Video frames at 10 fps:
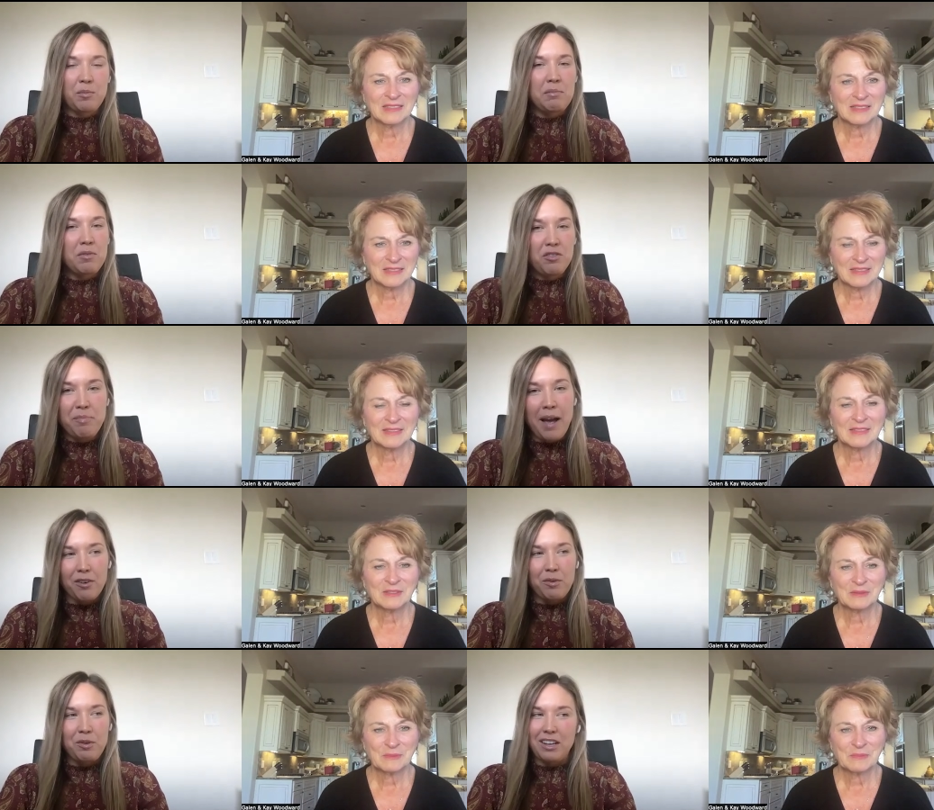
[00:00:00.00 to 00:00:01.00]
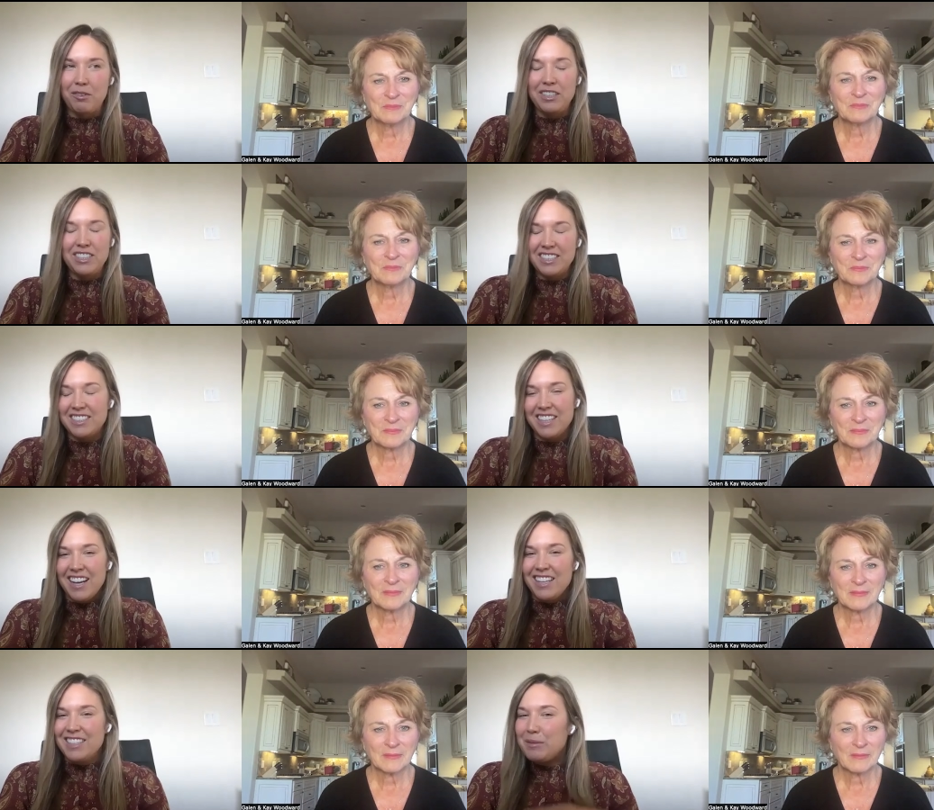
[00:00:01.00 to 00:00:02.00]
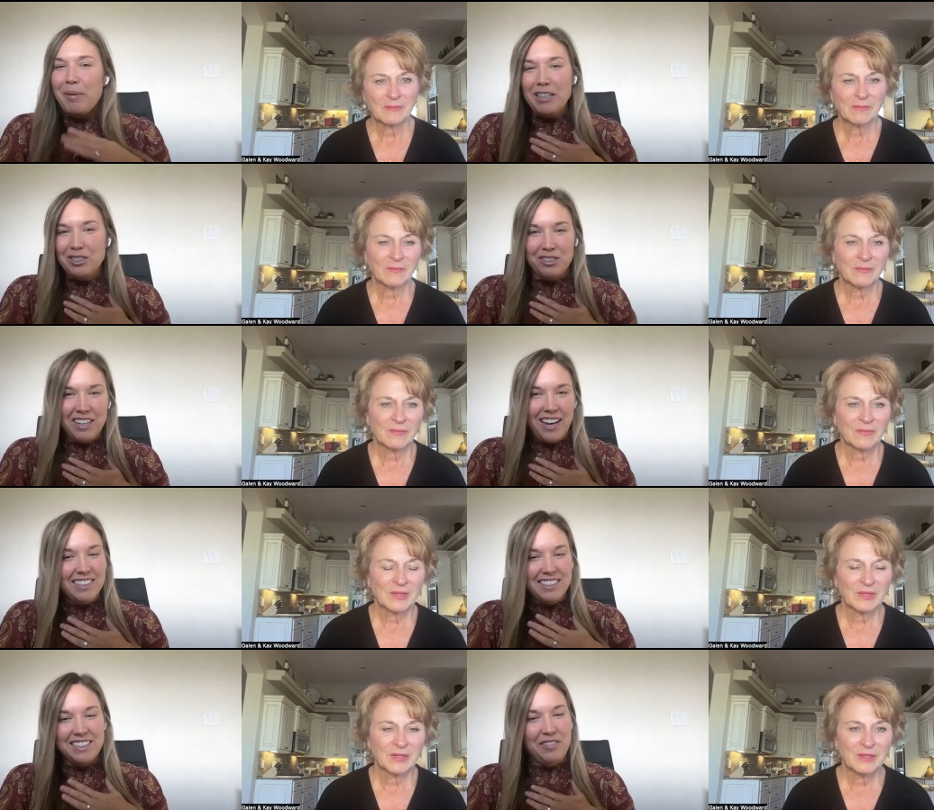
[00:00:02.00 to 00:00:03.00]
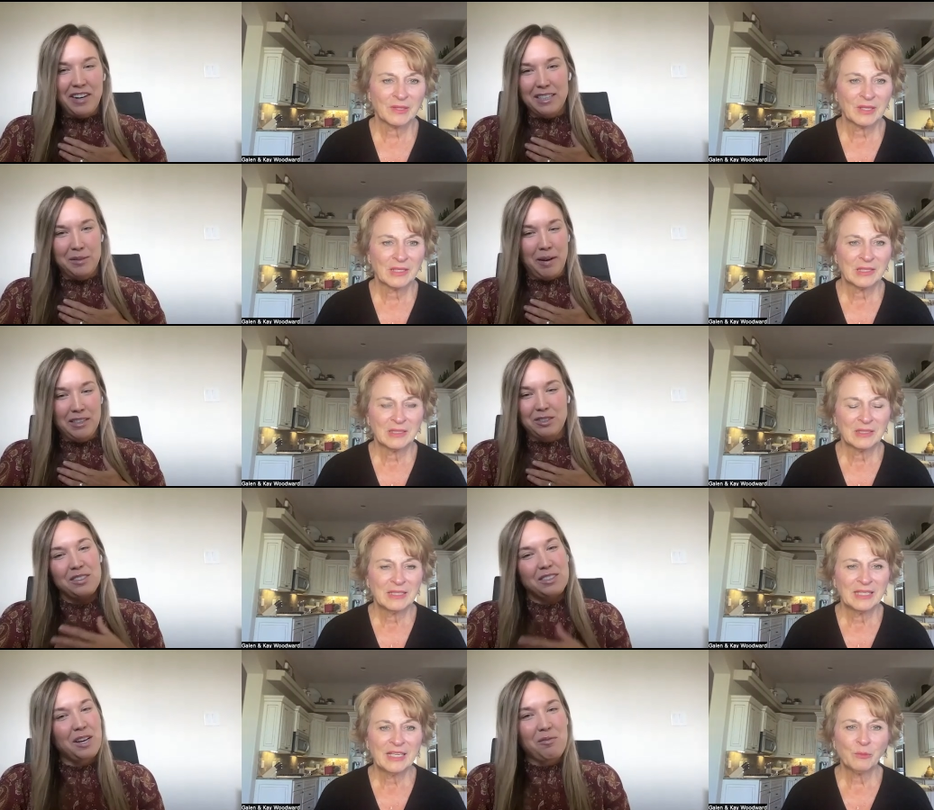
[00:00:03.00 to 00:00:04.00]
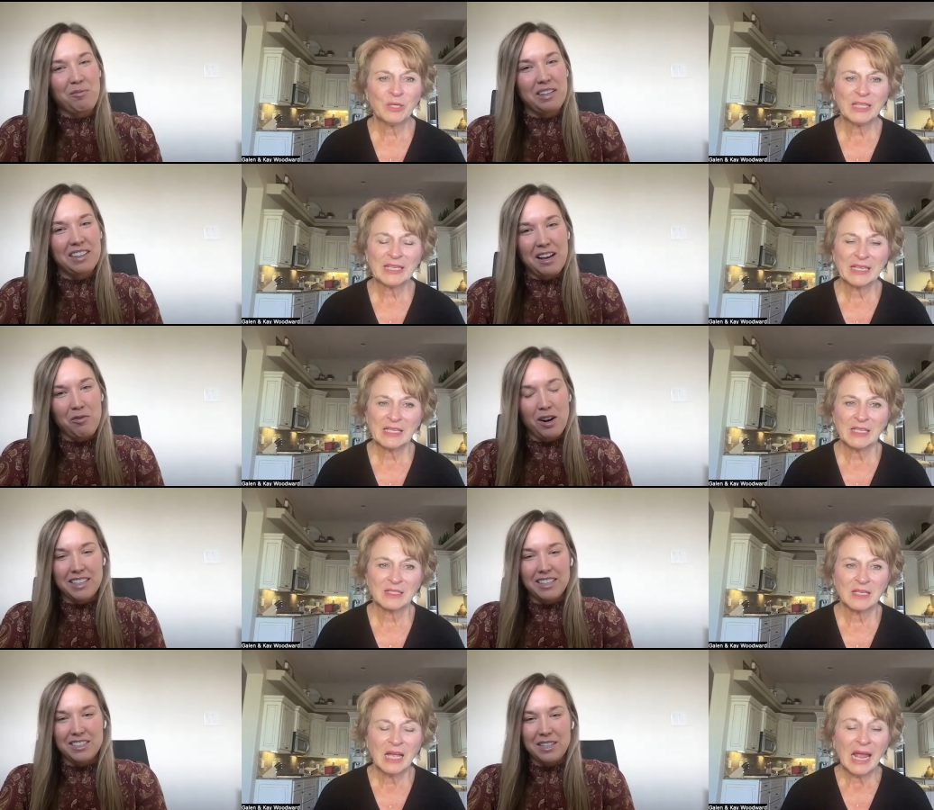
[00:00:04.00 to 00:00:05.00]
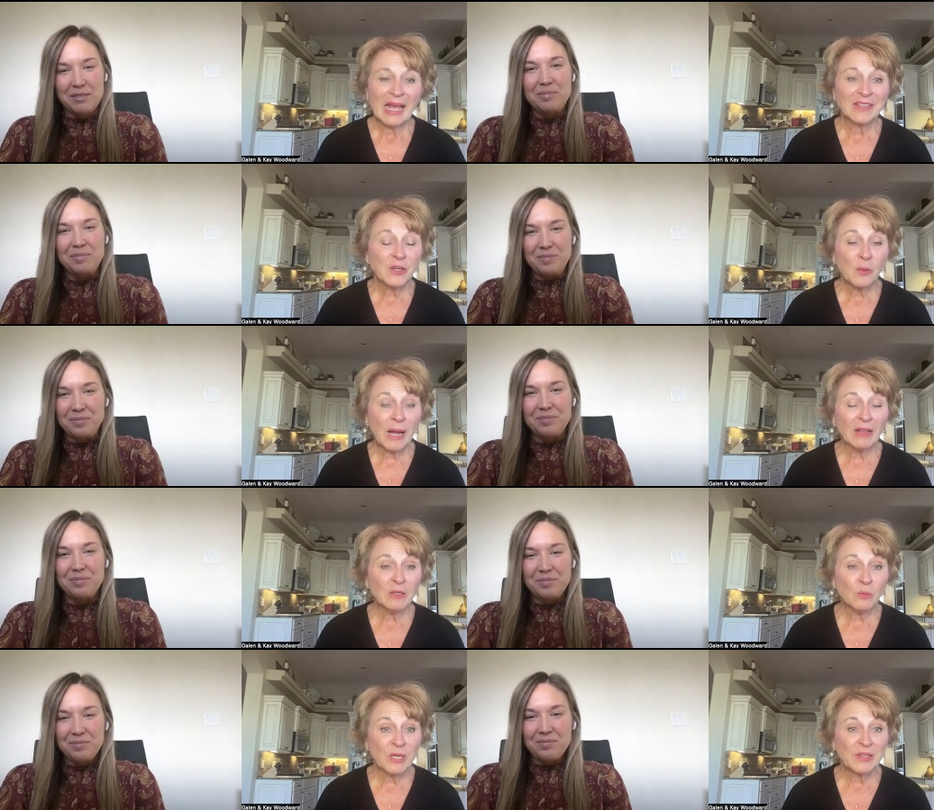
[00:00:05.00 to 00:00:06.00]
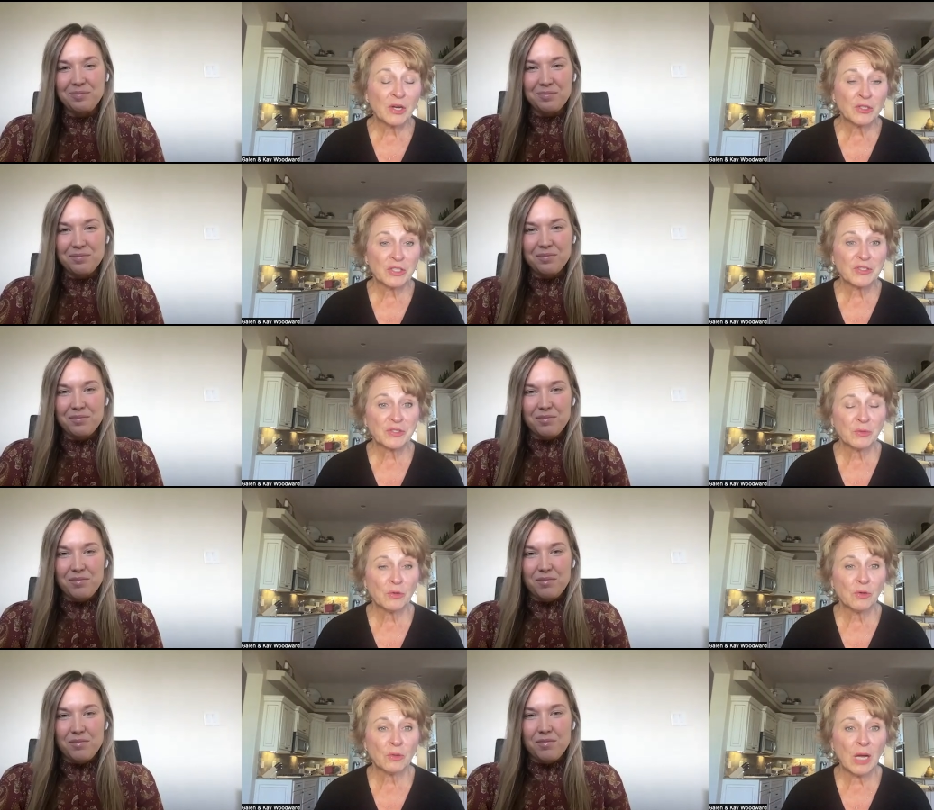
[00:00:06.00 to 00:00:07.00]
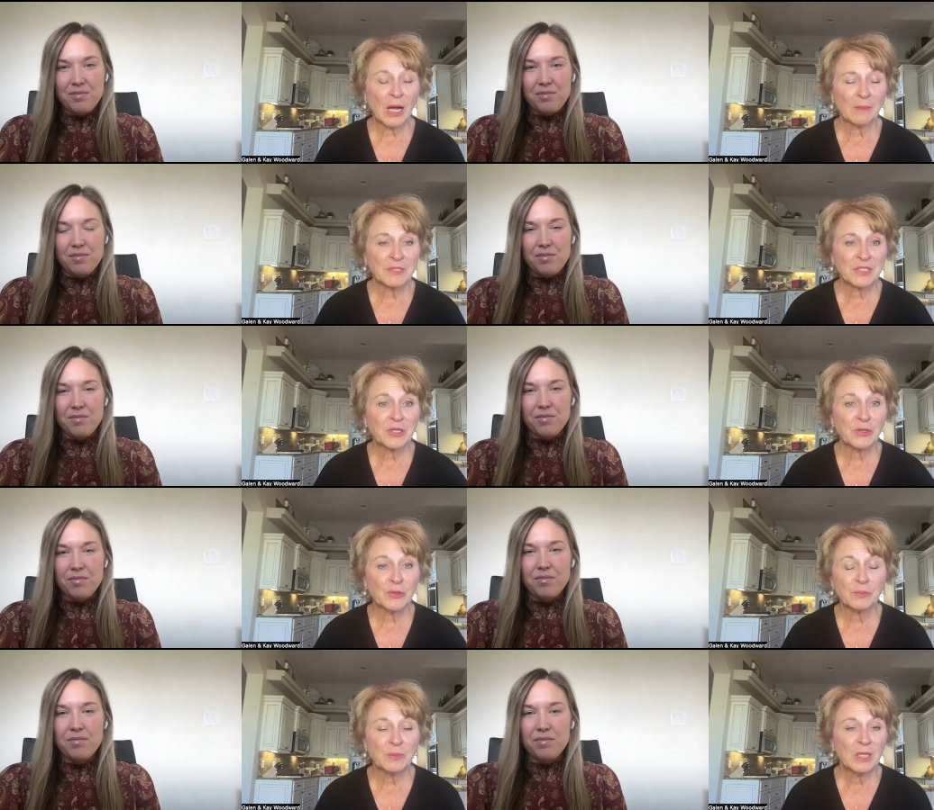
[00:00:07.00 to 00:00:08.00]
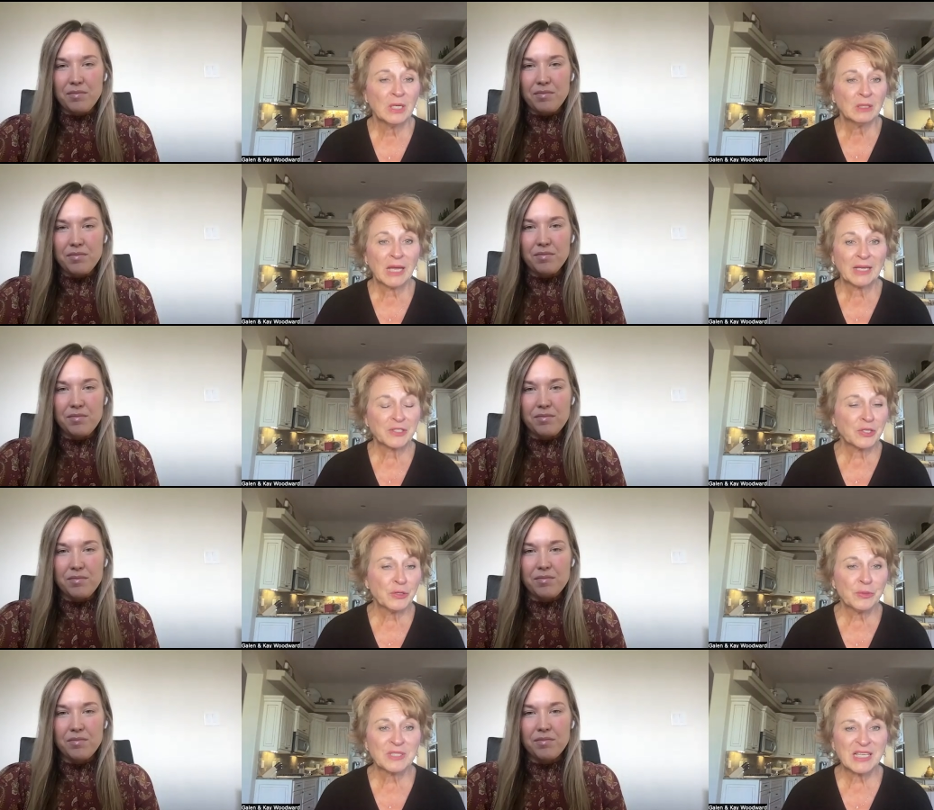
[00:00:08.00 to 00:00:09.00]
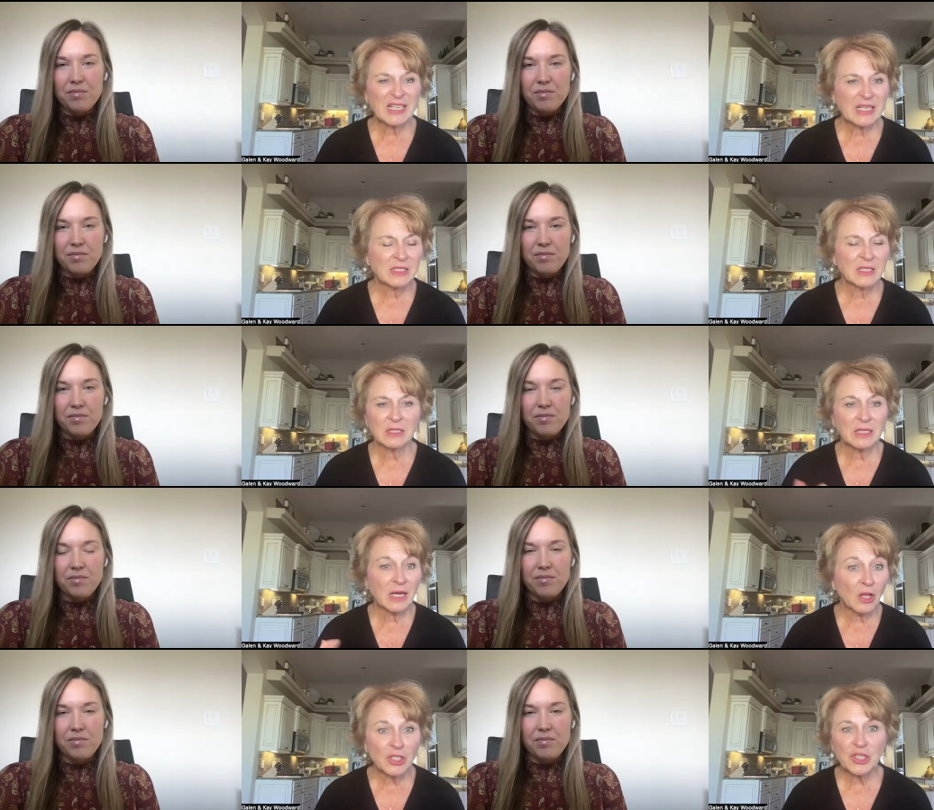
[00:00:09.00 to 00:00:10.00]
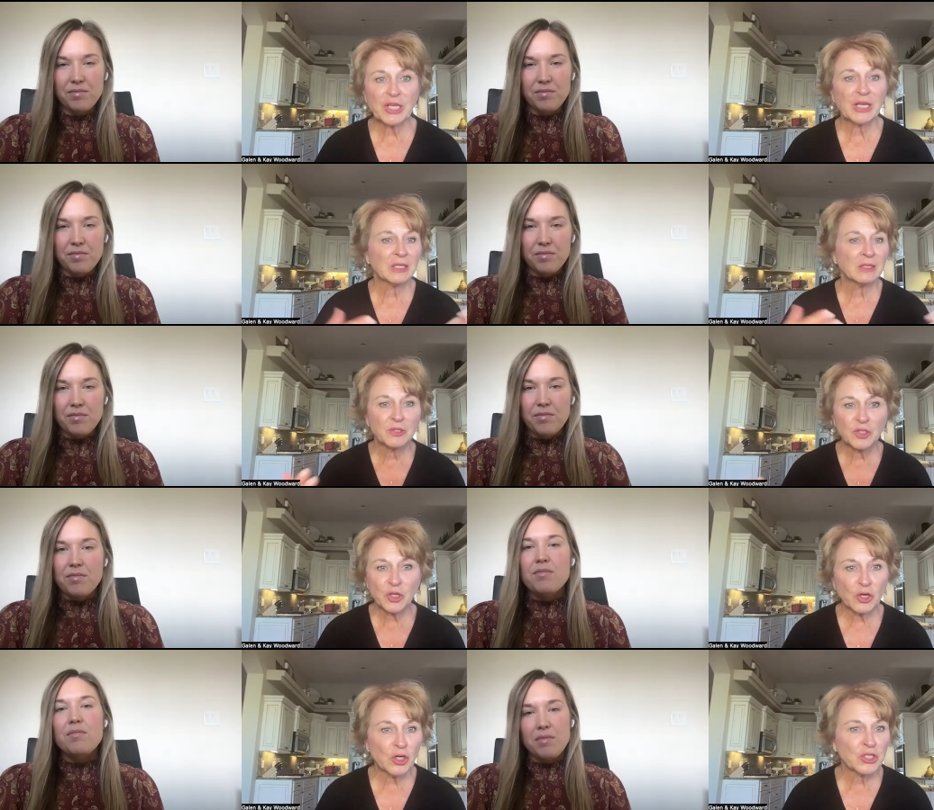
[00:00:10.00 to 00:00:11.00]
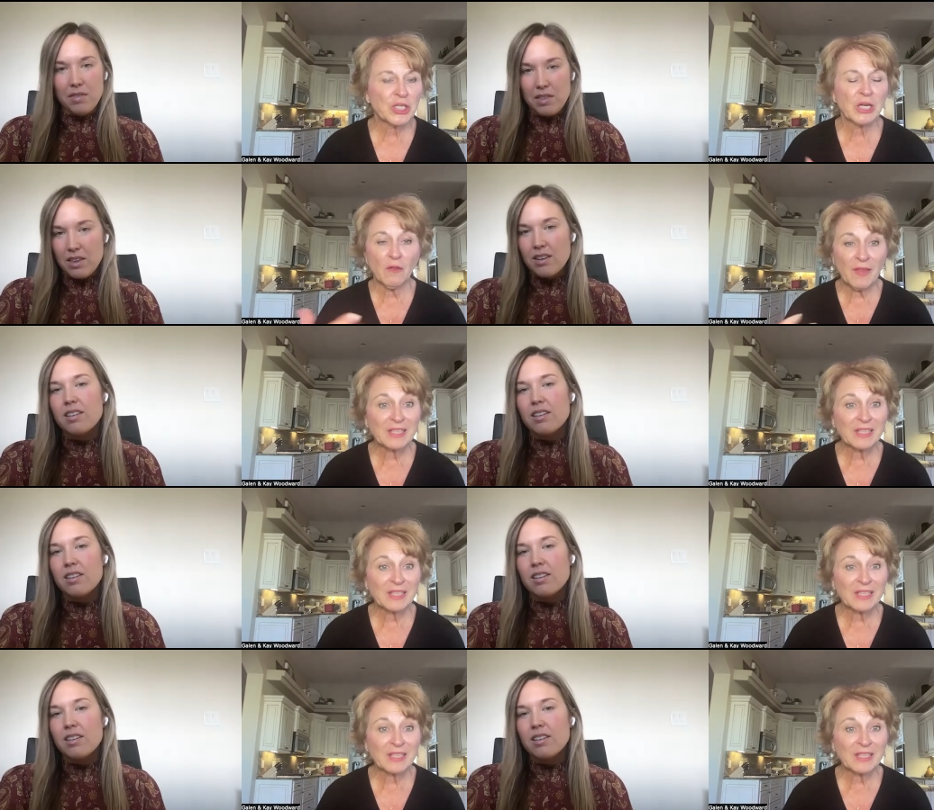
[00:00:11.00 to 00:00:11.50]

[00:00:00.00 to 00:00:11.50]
Speaker 1: When we moved back, we are like, we just special to us. It's very special. So really? we love Waxahachie. And so mm-hmm.
Speaker 2: Alan went there to school um, to like do studies in theology and church and all